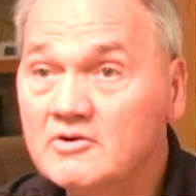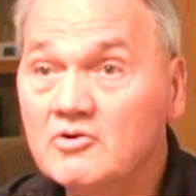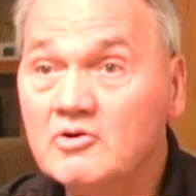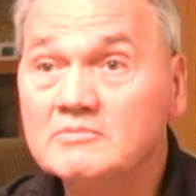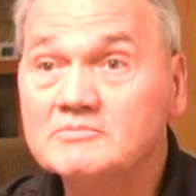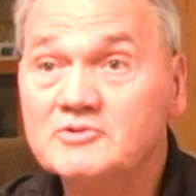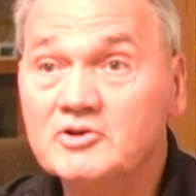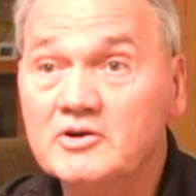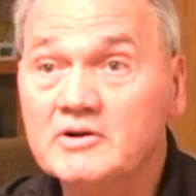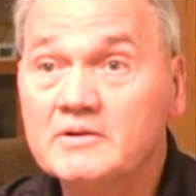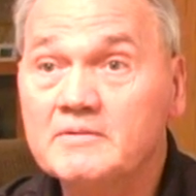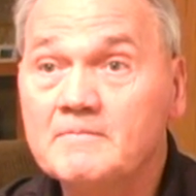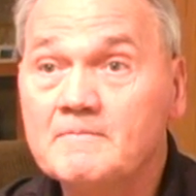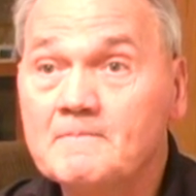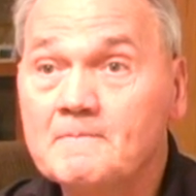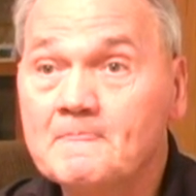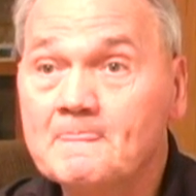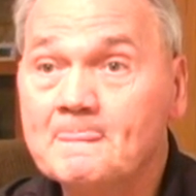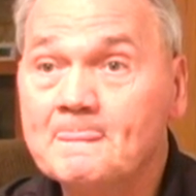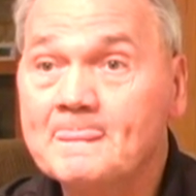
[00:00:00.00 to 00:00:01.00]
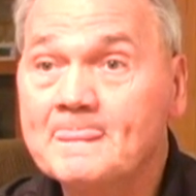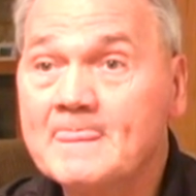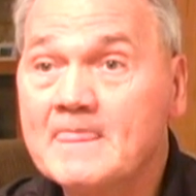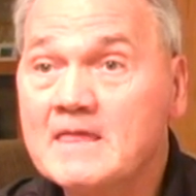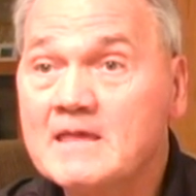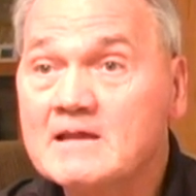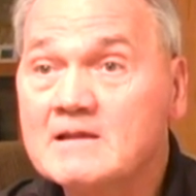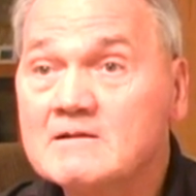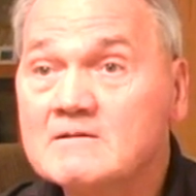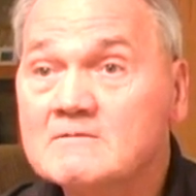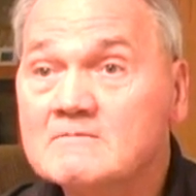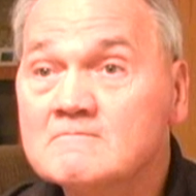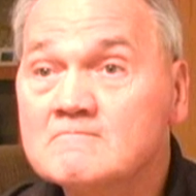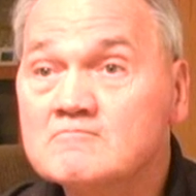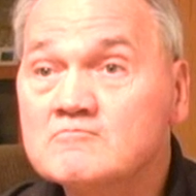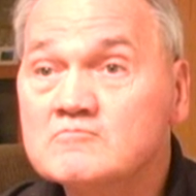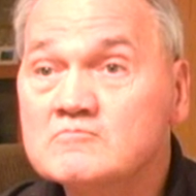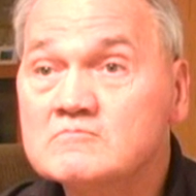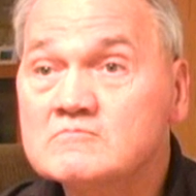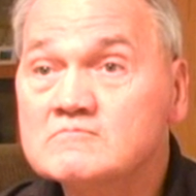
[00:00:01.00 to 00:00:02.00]
So let me ask you this: what would you
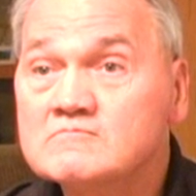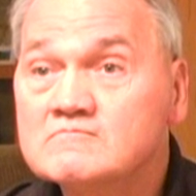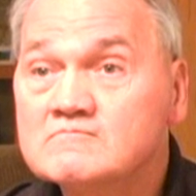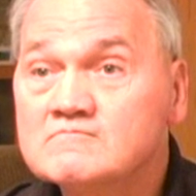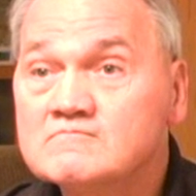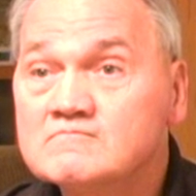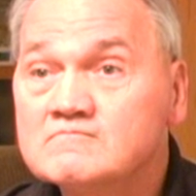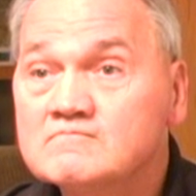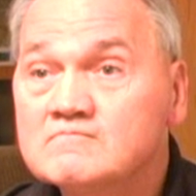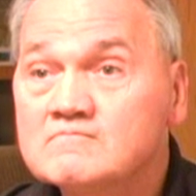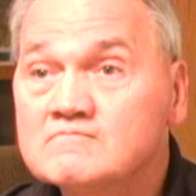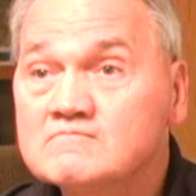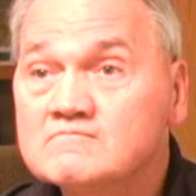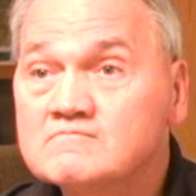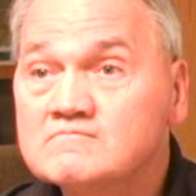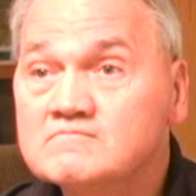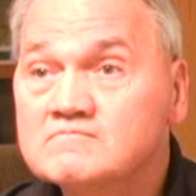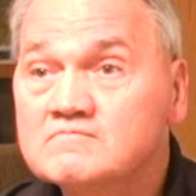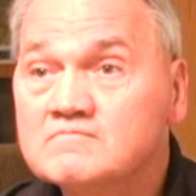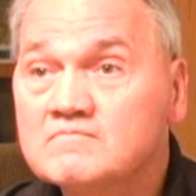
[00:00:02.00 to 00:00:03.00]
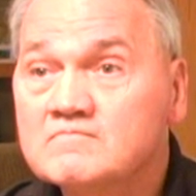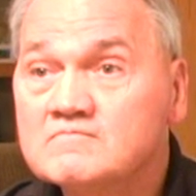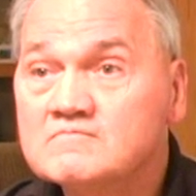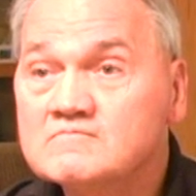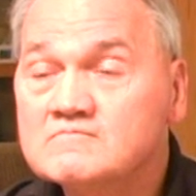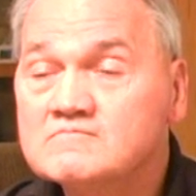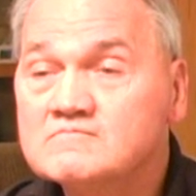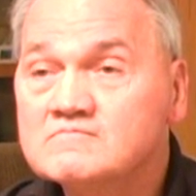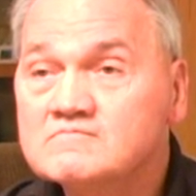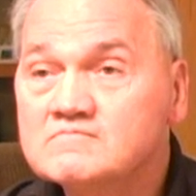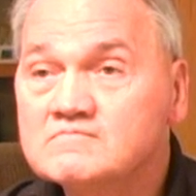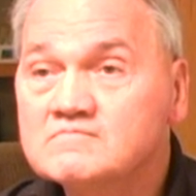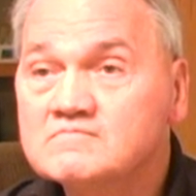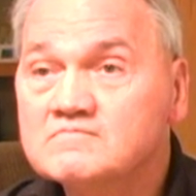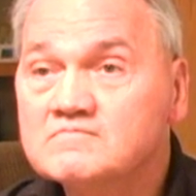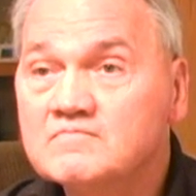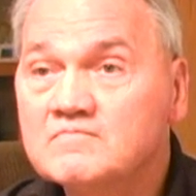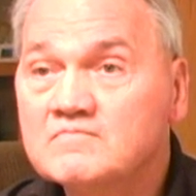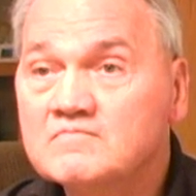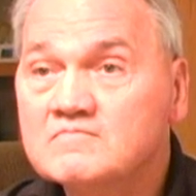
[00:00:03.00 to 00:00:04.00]
do if a kid comes
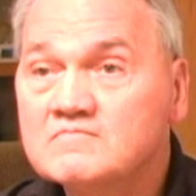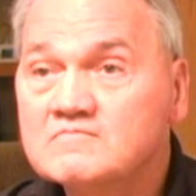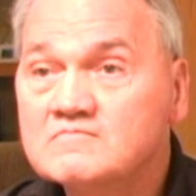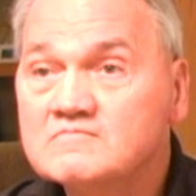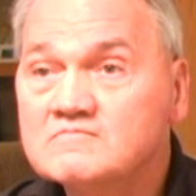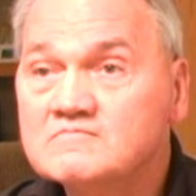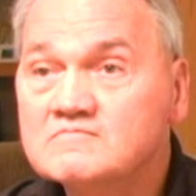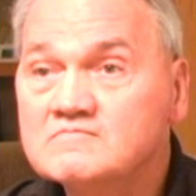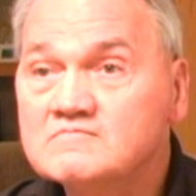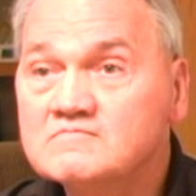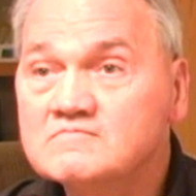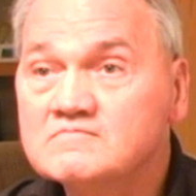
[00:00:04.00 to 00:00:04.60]
through and